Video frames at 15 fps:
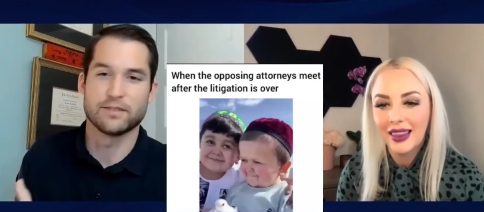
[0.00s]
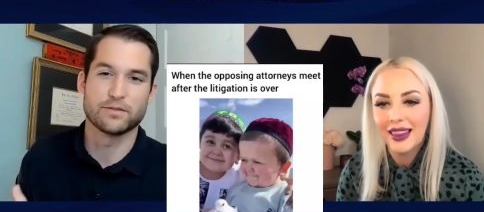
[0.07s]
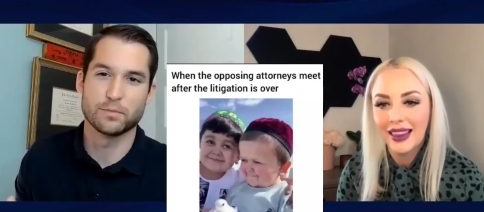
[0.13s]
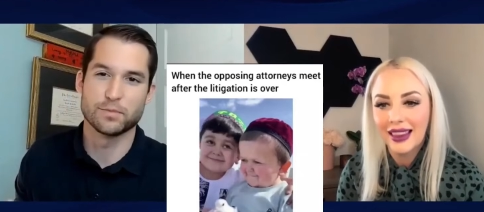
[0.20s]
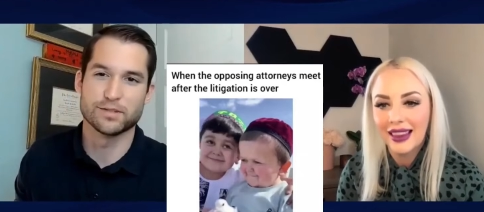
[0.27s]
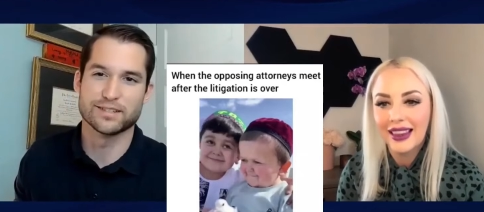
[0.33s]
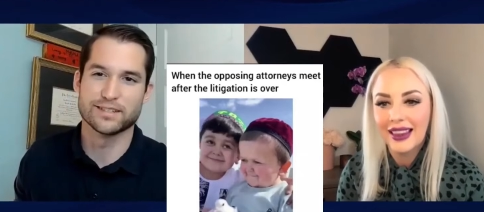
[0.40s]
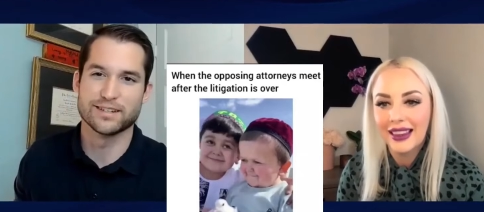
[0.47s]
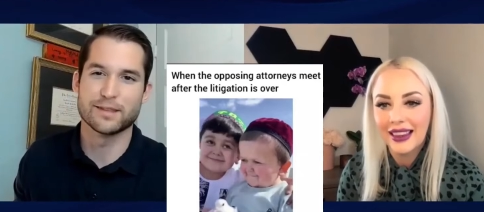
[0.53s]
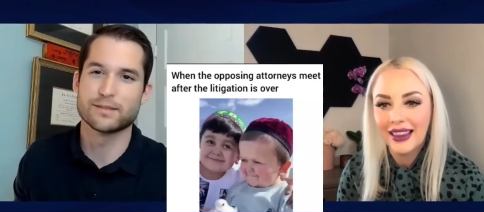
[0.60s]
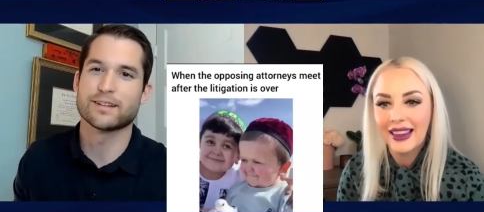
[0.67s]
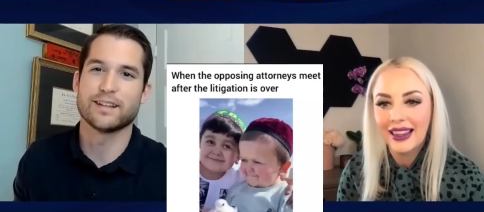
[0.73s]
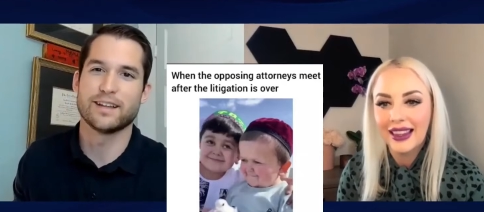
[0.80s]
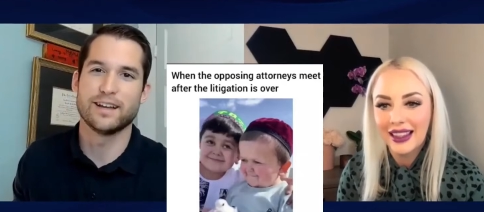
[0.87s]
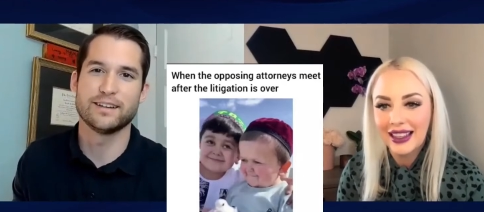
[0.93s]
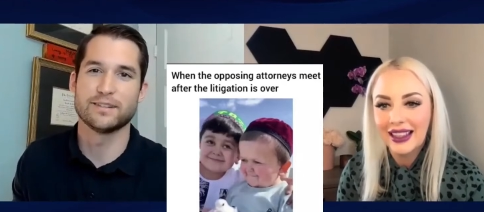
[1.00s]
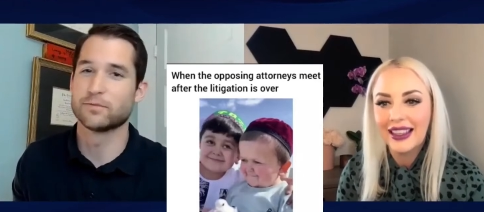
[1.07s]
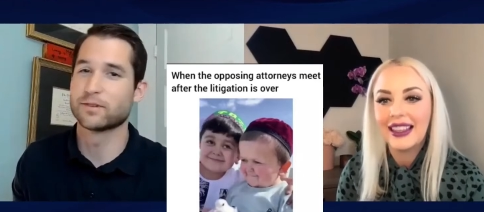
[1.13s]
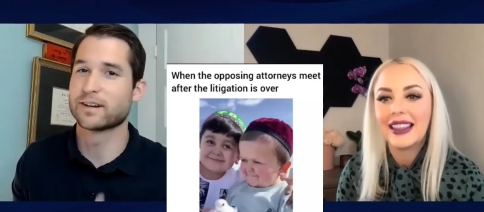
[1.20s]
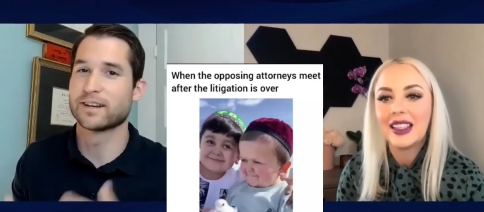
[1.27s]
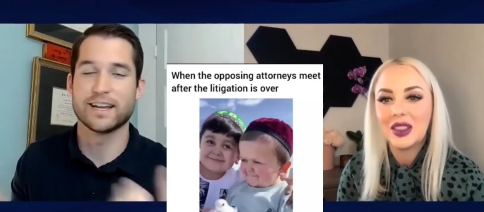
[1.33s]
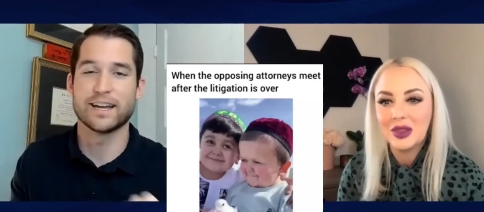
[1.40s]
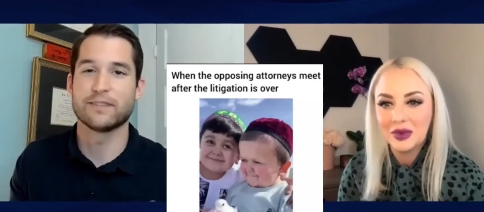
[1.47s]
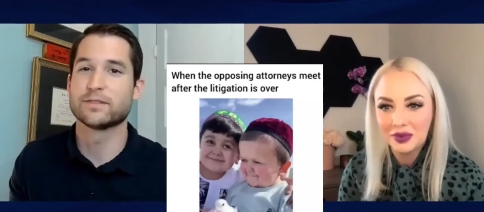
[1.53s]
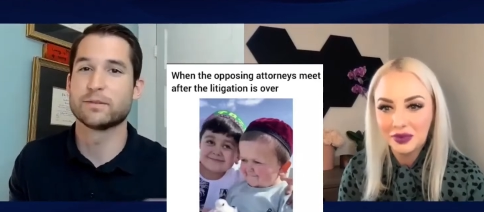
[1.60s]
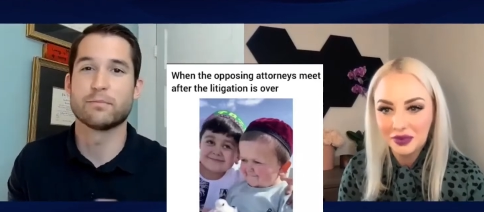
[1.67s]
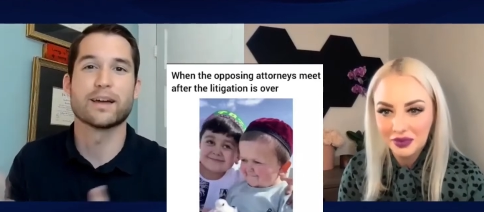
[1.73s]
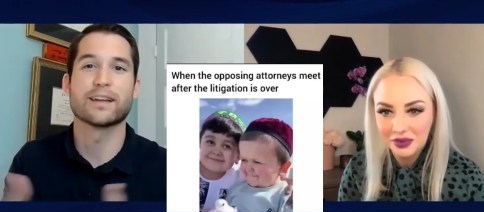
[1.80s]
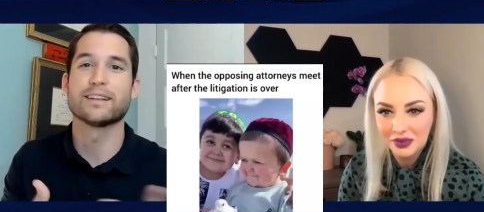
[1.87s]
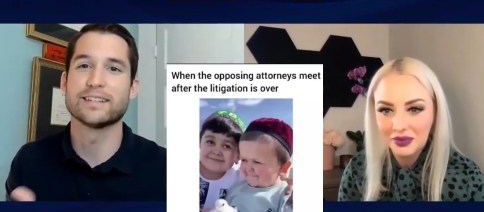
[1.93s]
Speaker 1: to have to represent another client and we're going to have to
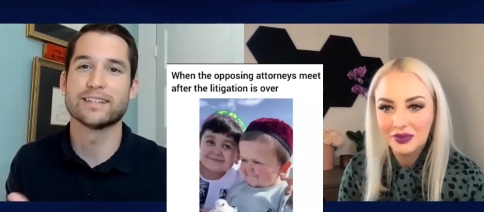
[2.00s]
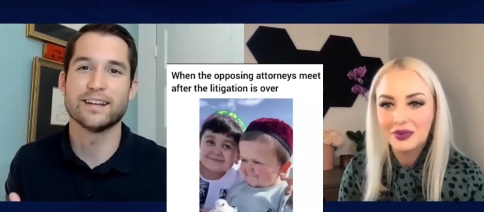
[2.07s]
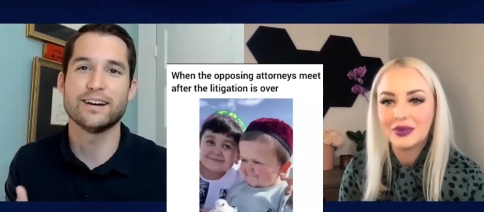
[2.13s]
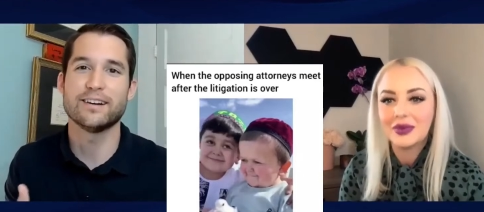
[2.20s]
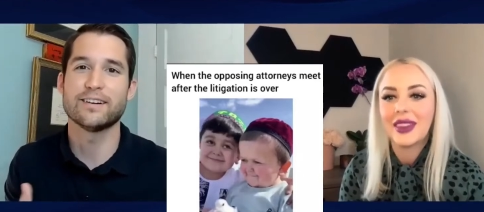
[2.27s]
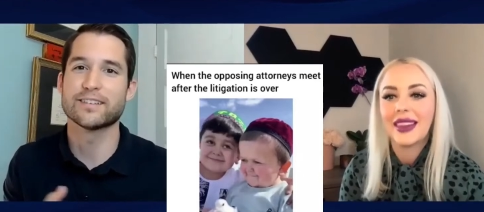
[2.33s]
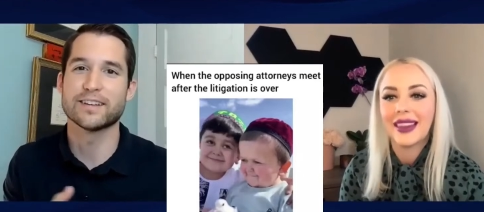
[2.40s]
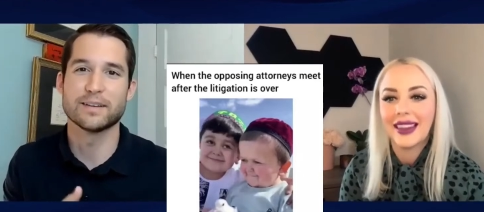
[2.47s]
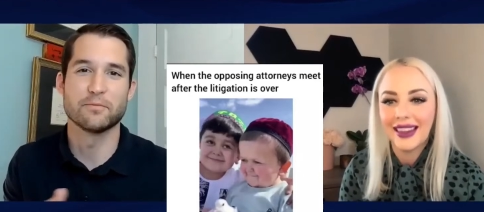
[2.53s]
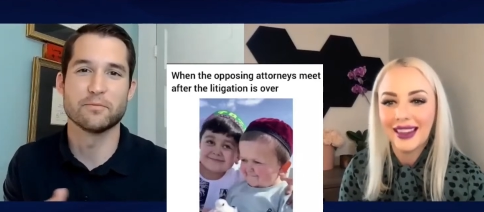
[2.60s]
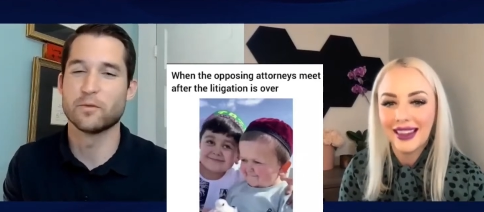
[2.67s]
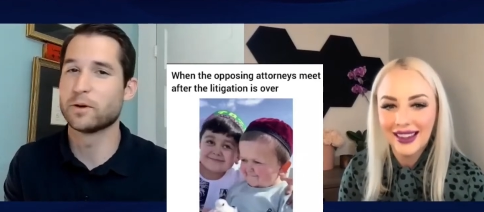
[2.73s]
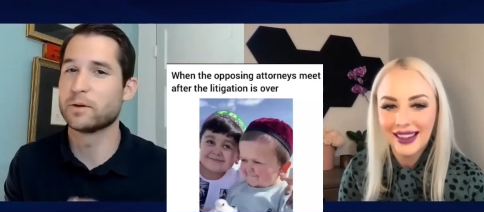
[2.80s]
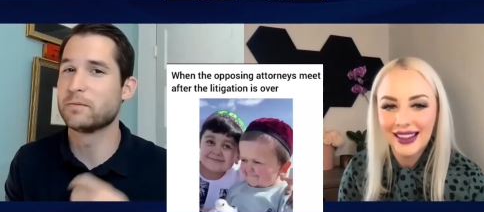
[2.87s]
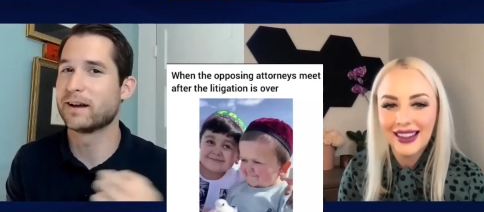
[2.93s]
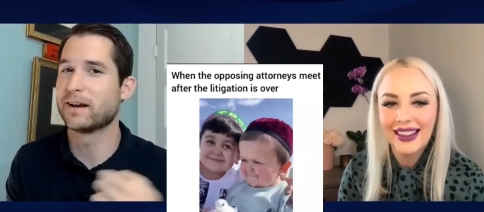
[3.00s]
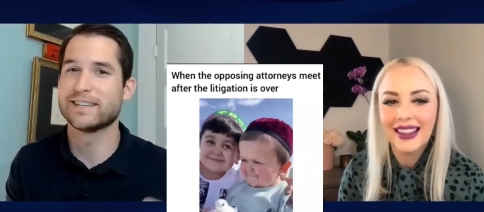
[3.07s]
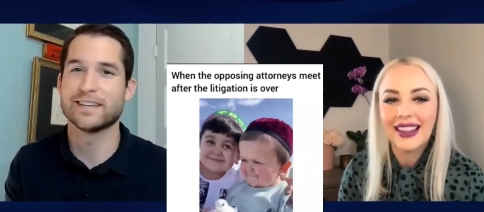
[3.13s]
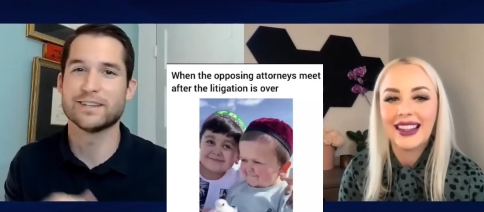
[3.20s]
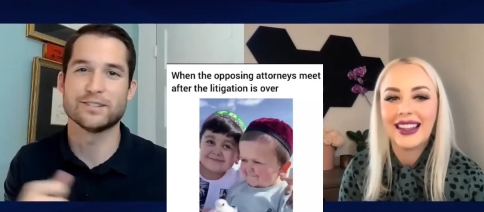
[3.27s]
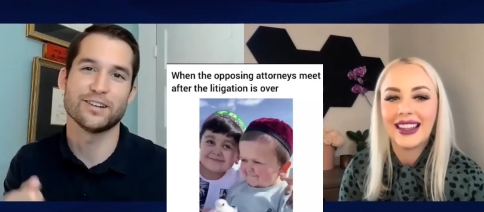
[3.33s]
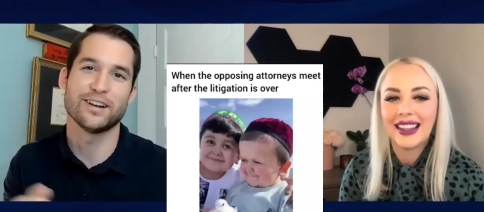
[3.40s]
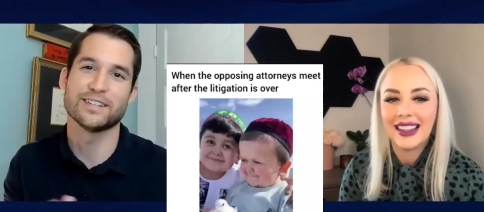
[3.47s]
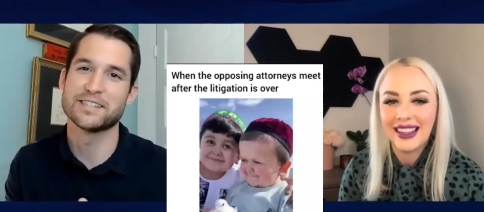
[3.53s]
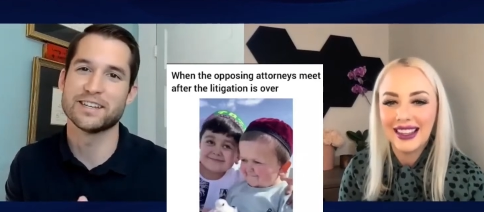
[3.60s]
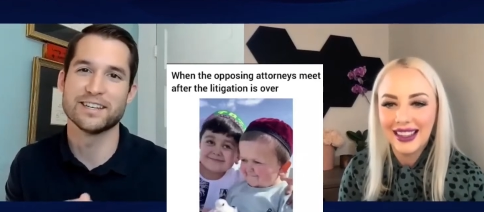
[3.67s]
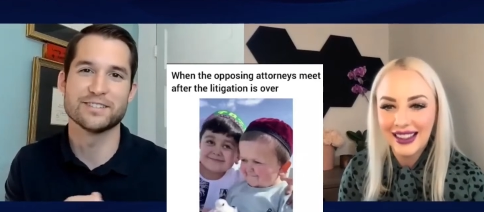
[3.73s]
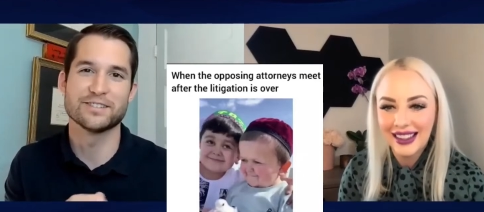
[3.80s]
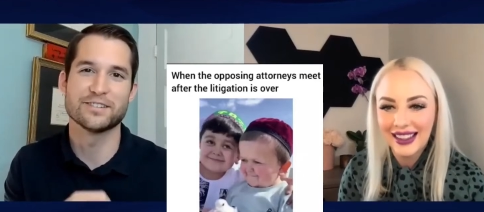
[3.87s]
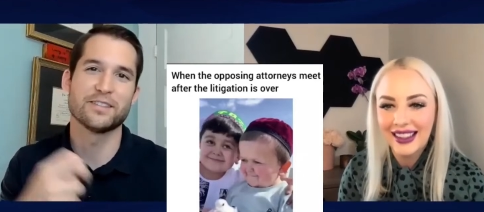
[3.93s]
battle it out and we might take shots at
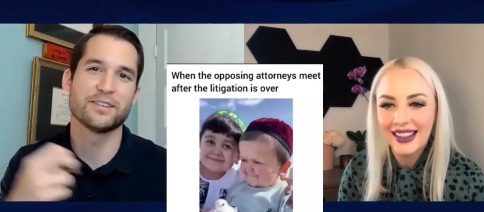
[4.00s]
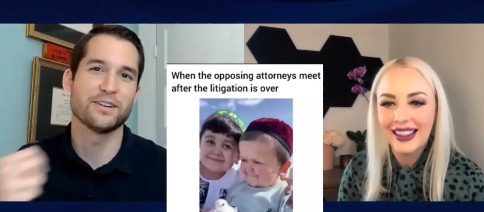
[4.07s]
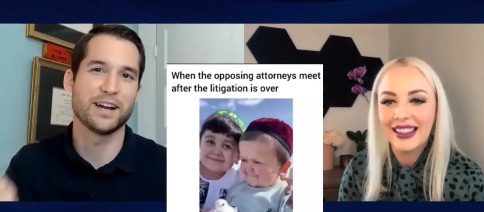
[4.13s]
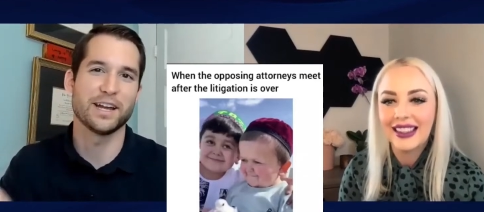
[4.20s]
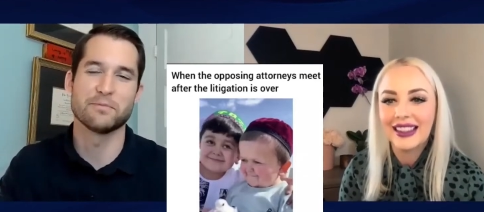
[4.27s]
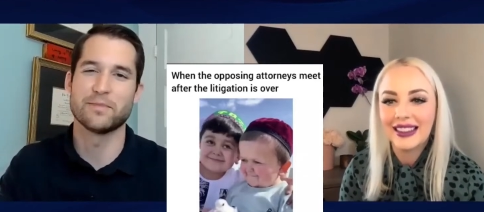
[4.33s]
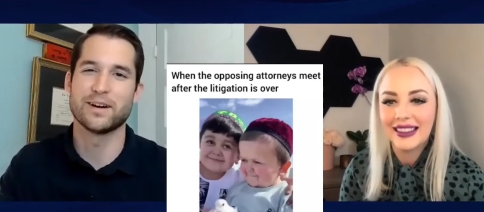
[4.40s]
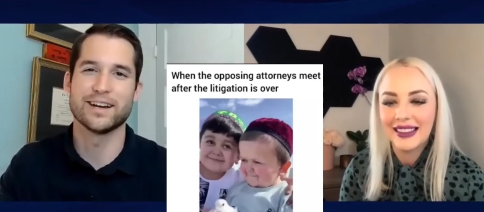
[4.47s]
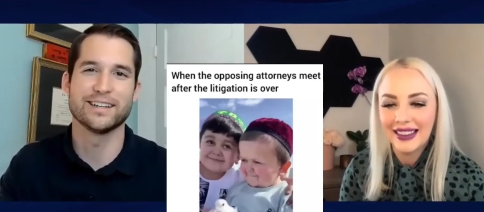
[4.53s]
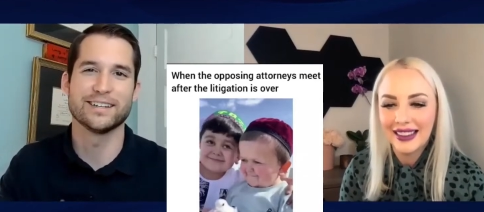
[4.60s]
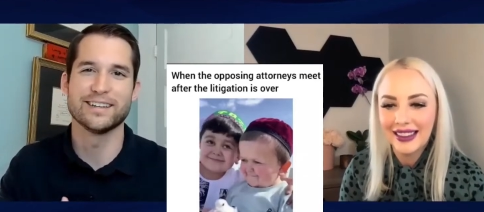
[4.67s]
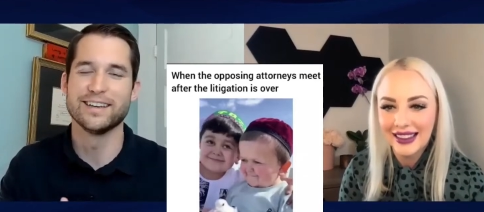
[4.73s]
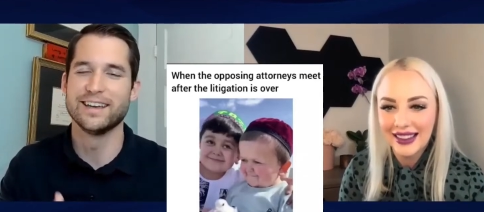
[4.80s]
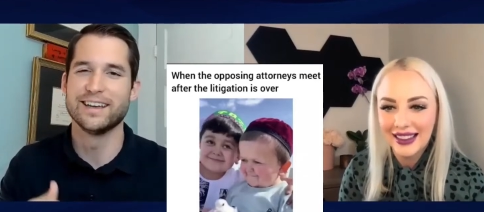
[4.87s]
each other it might